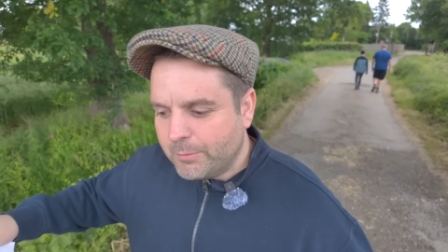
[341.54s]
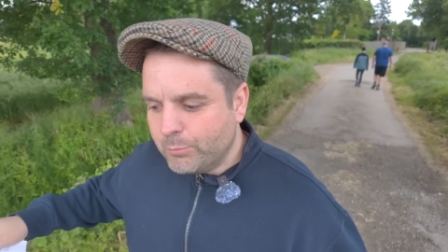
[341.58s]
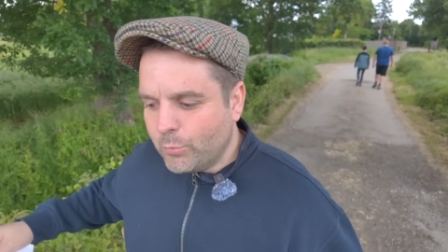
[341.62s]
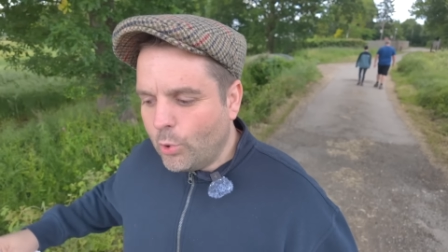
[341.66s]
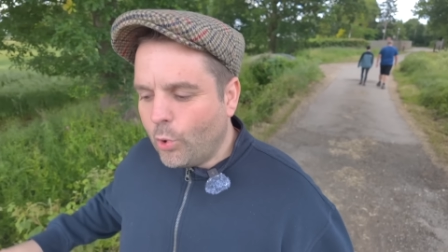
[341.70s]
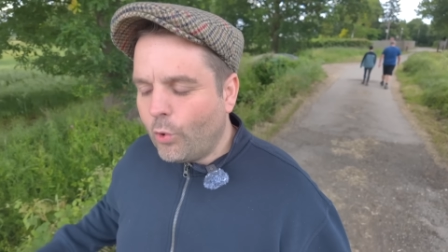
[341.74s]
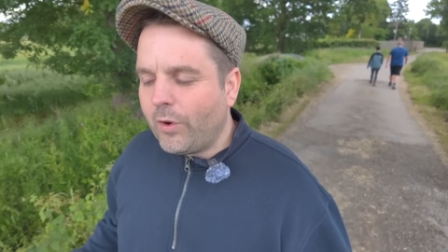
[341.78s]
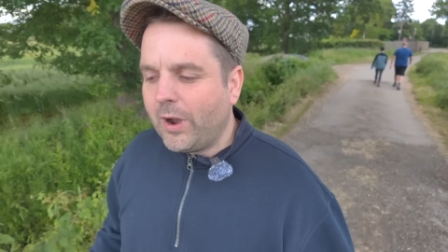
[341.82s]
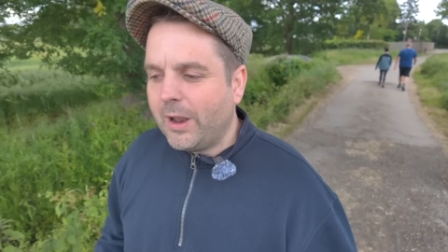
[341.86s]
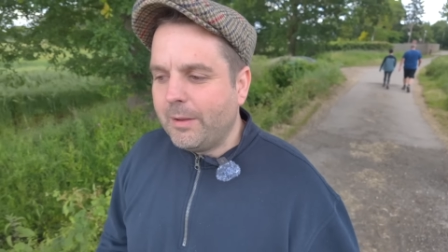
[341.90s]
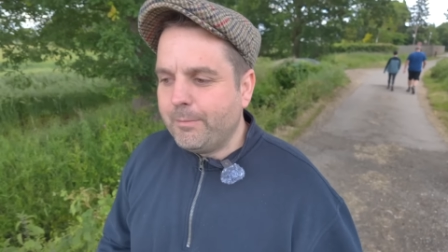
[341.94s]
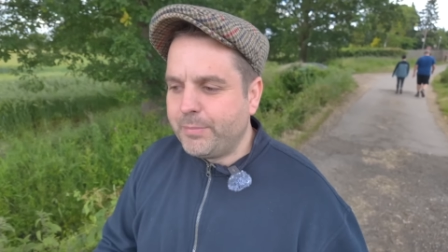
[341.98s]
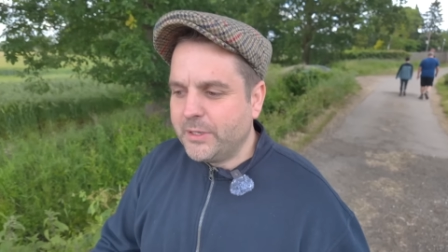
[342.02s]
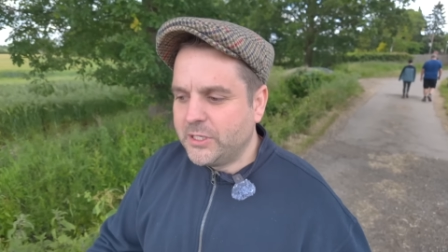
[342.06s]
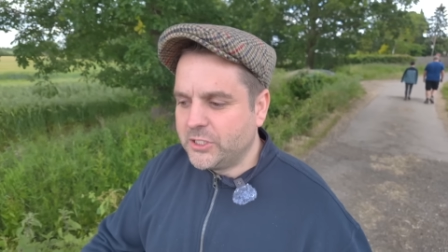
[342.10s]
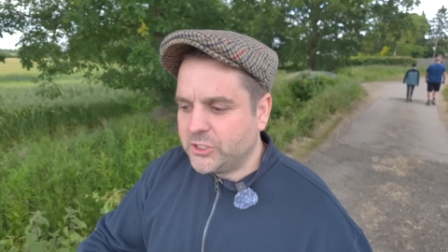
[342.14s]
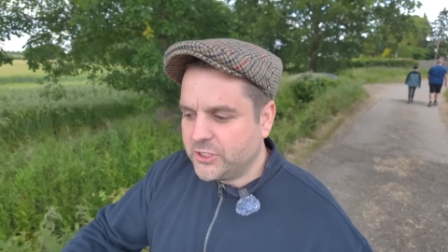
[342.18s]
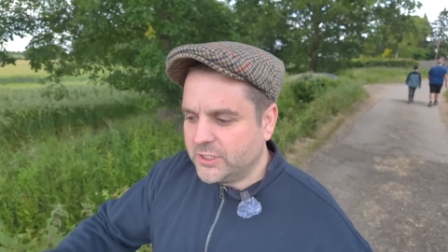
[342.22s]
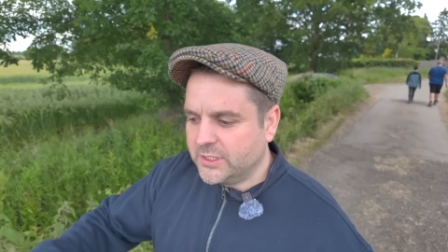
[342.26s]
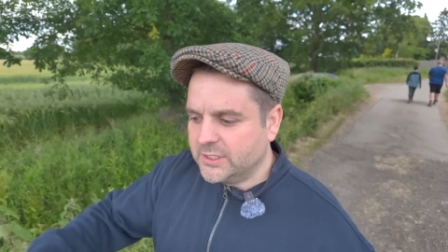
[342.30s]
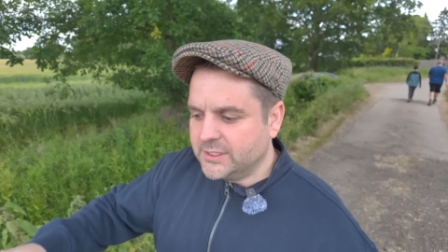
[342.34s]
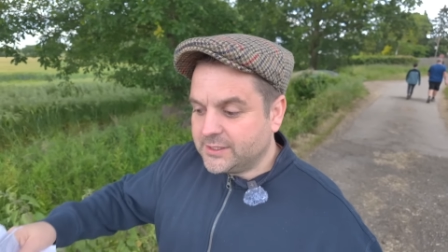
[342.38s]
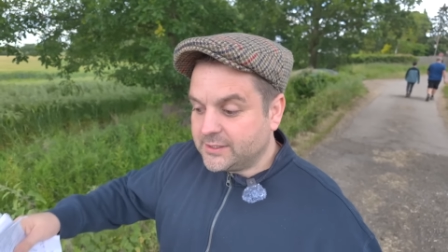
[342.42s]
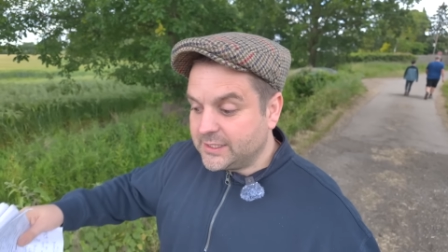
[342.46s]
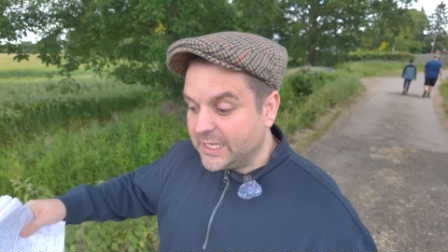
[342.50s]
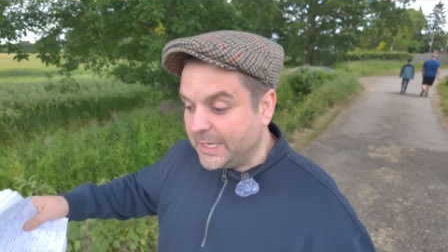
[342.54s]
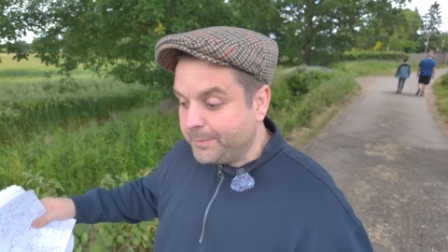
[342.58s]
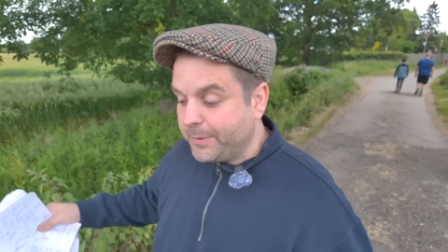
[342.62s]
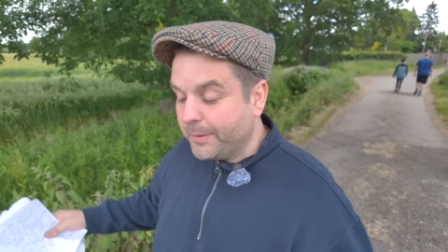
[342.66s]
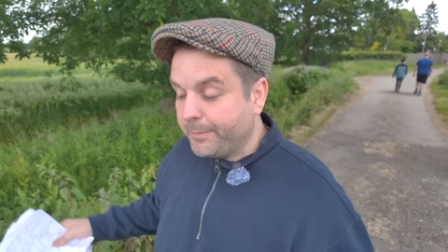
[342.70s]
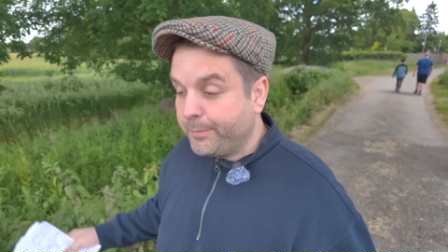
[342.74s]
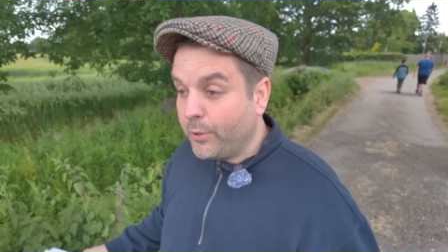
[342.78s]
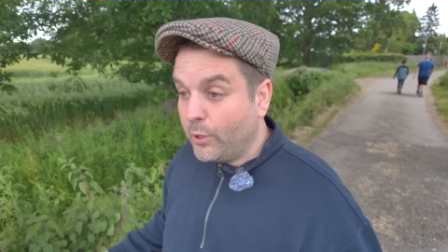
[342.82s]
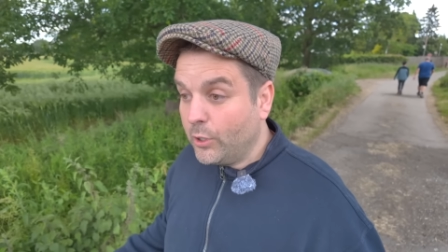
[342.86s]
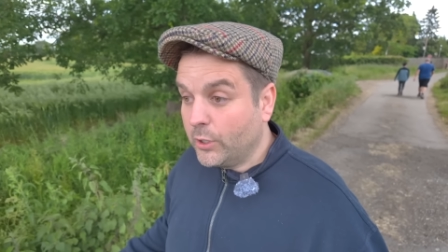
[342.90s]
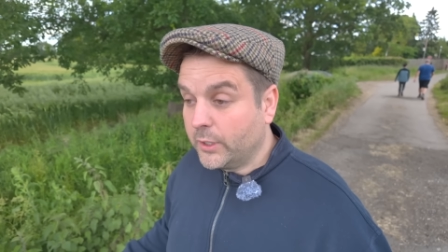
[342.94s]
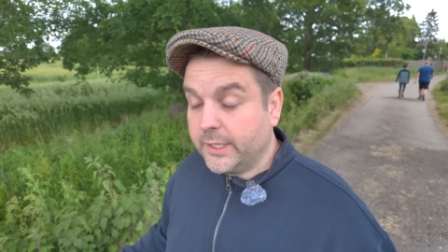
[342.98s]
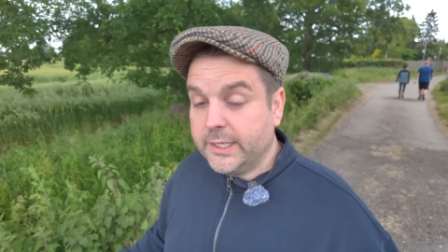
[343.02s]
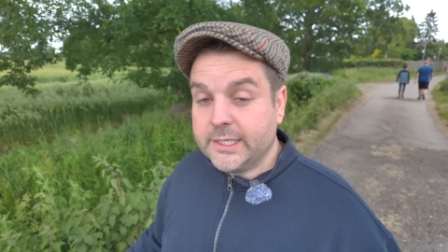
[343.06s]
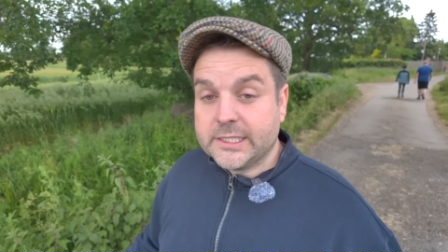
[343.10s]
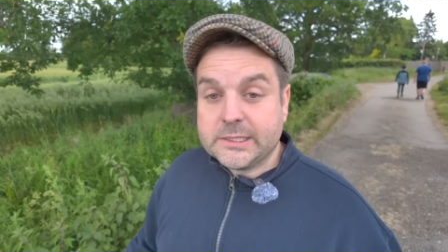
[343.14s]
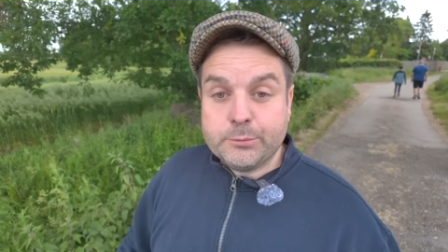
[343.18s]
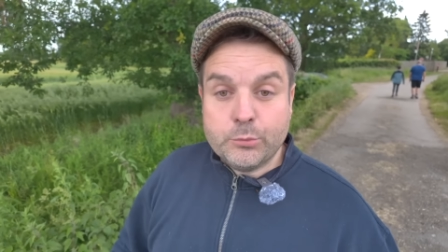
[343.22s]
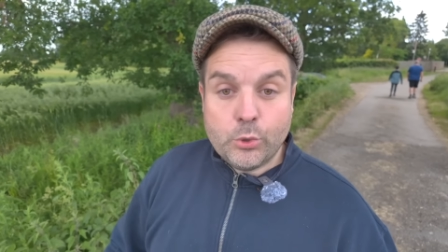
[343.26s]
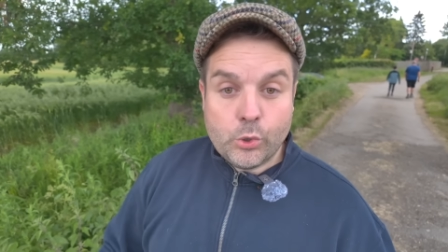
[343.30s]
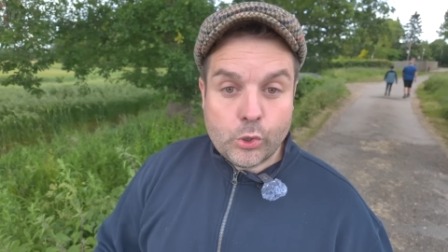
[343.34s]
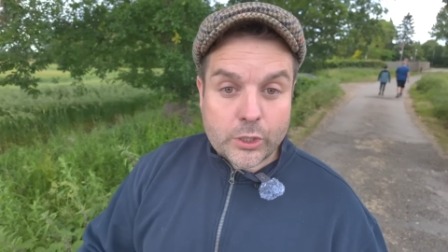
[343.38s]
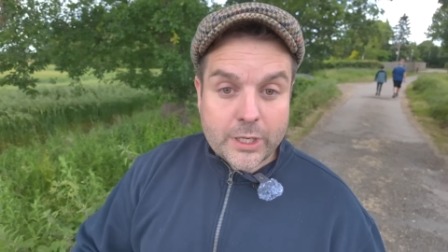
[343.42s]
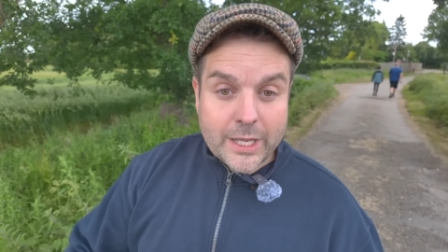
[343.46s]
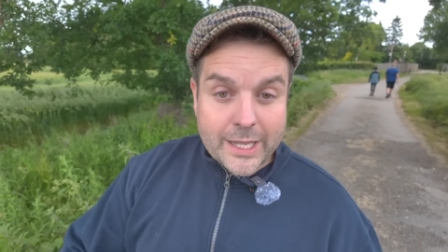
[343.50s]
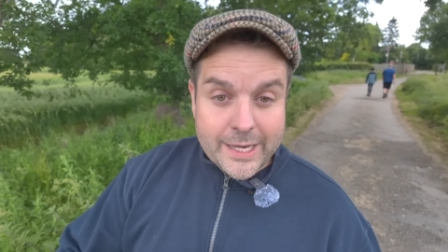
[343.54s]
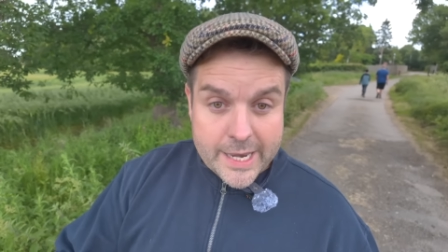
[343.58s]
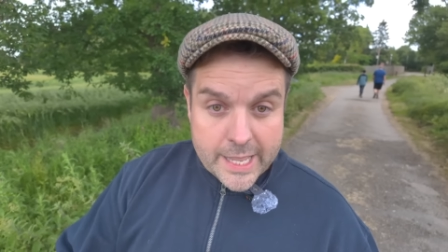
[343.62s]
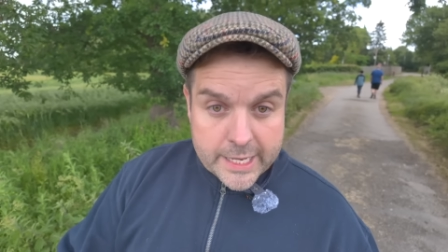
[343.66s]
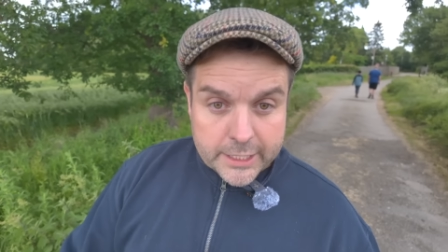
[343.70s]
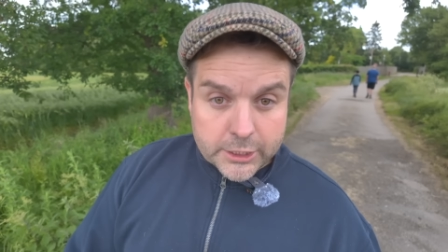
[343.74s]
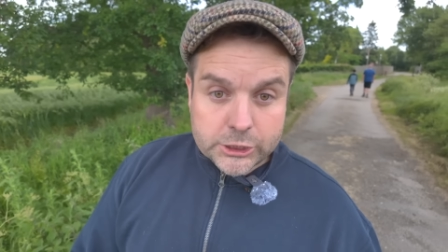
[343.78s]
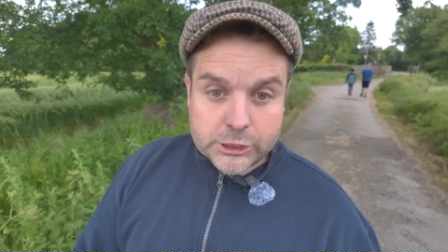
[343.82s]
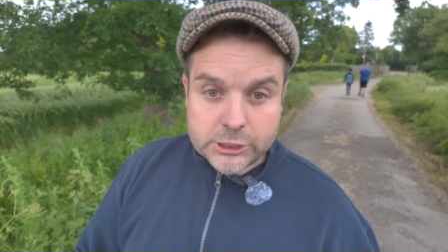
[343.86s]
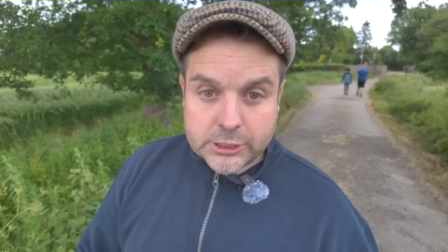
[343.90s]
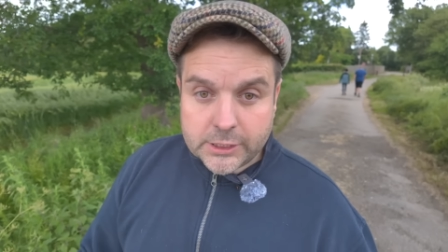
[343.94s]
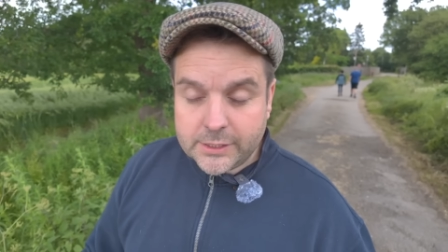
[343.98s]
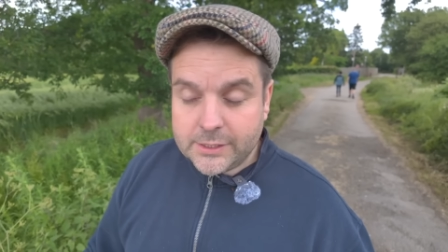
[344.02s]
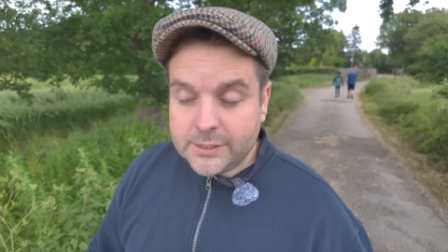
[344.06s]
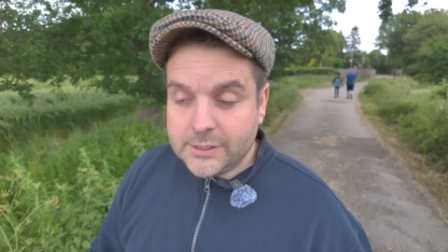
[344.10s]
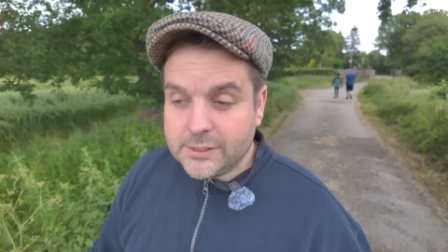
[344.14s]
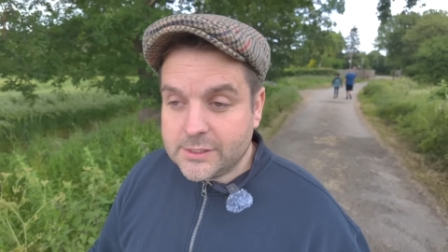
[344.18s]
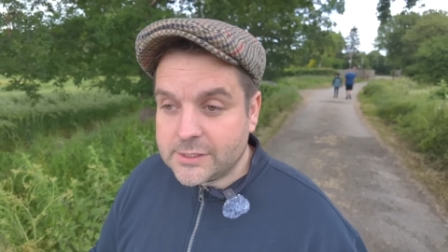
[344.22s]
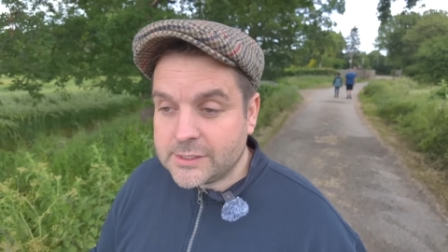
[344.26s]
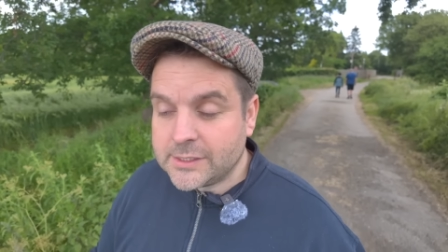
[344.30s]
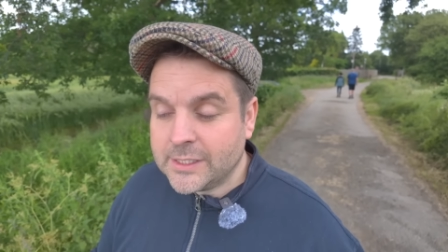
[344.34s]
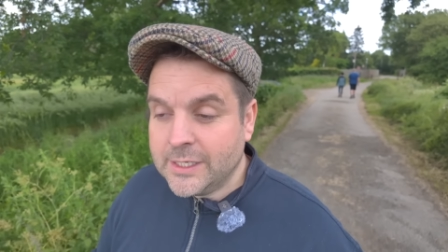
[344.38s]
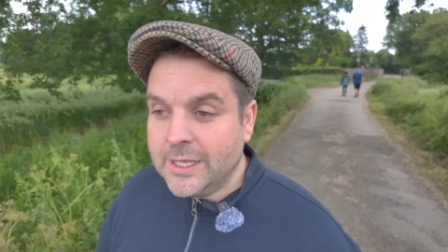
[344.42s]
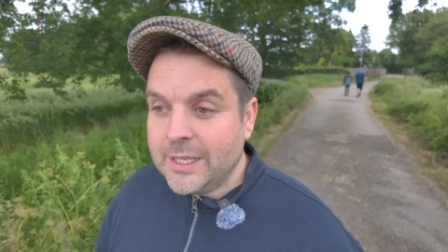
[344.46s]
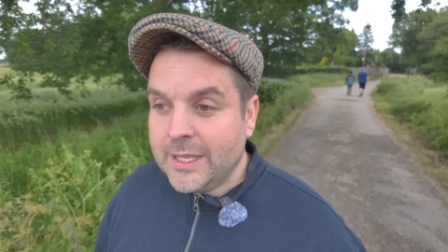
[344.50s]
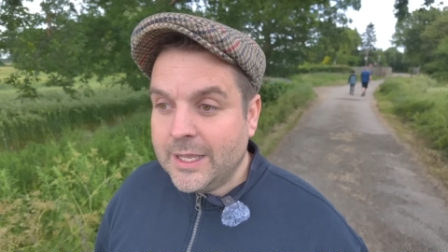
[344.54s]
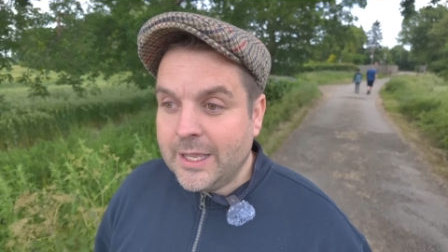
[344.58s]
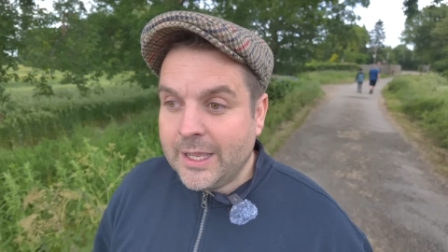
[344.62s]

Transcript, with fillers: more ambitions, deeper pockets, more connections,